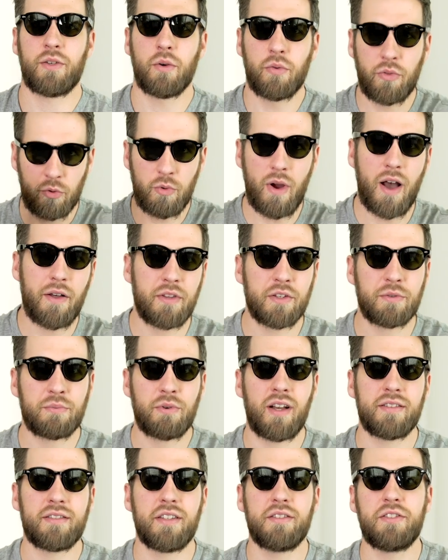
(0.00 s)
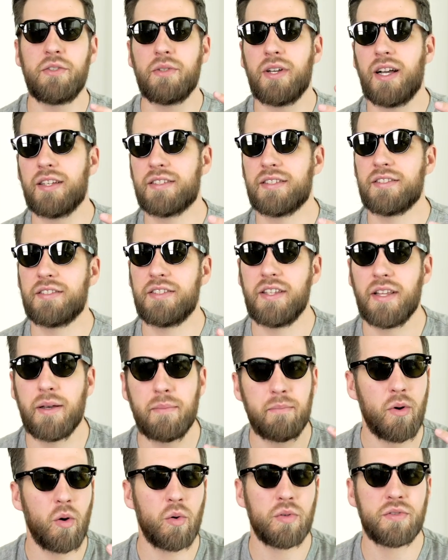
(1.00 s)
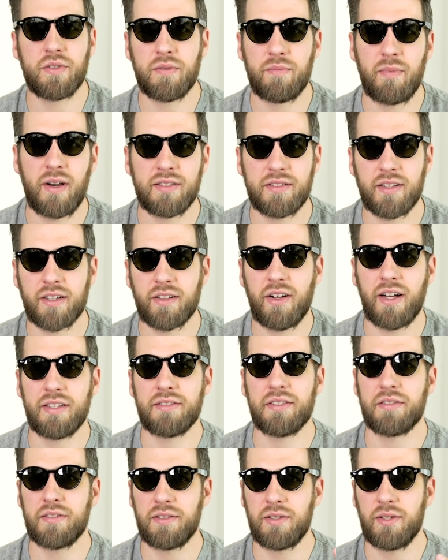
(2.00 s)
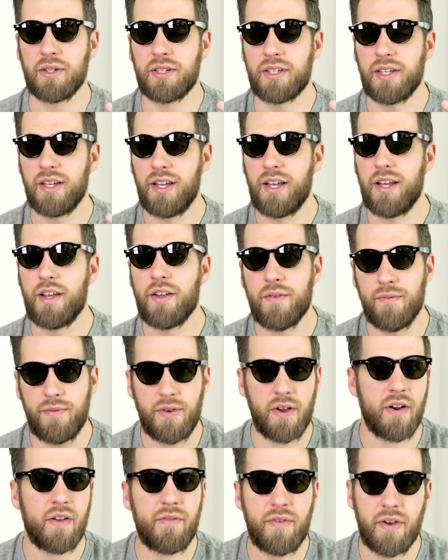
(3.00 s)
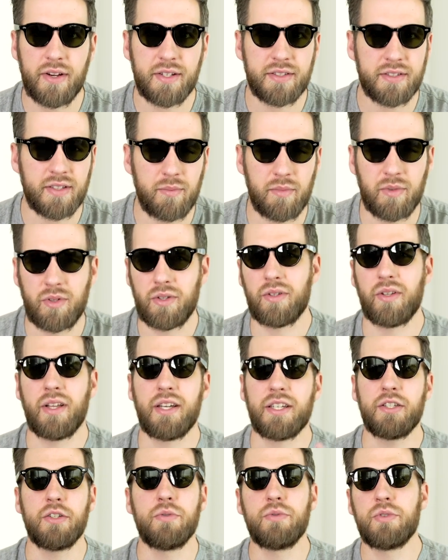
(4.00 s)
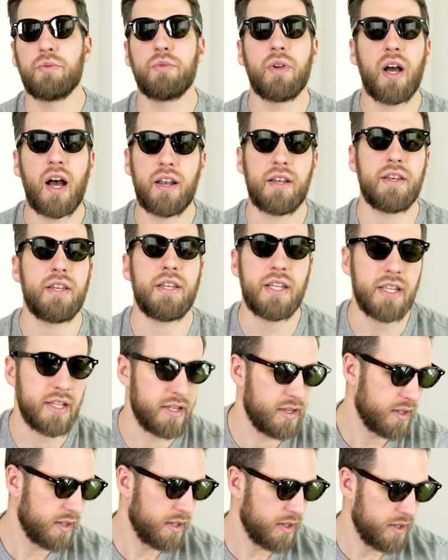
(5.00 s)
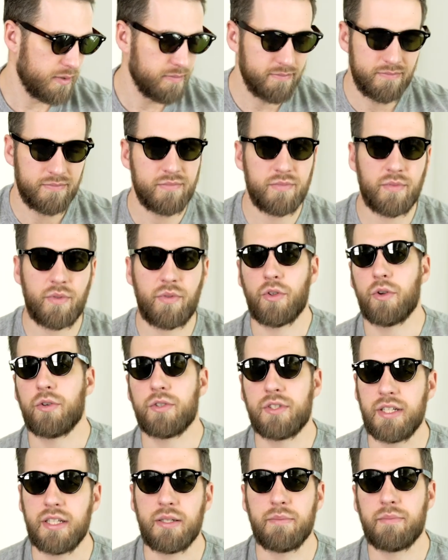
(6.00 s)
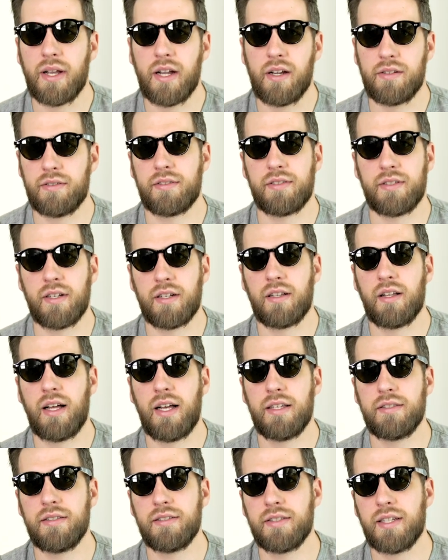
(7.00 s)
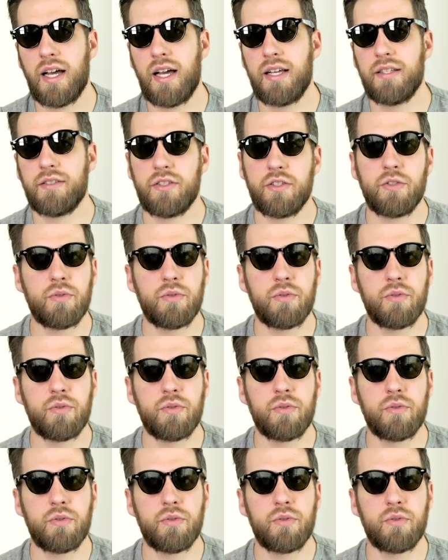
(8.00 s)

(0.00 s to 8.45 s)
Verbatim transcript: So throughout this process, you guys can see that most of my sunglasses look very, very similar. Like you do not need 13 pairs of sunglasses, guys.